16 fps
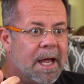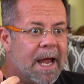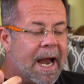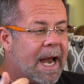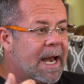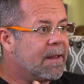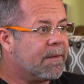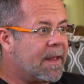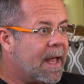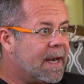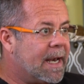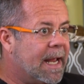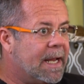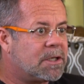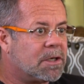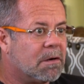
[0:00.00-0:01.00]
any of that
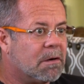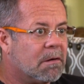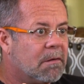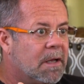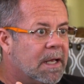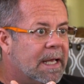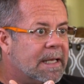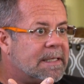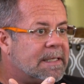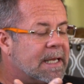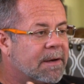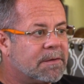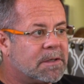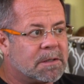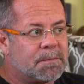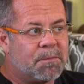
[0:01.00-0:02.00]
nature. Instead
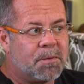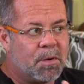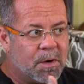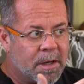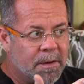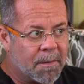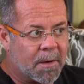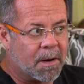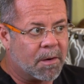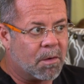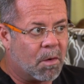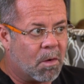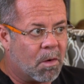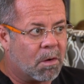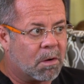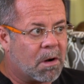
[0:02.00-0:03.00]
of just putting them on
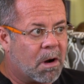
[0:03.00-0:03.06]
oral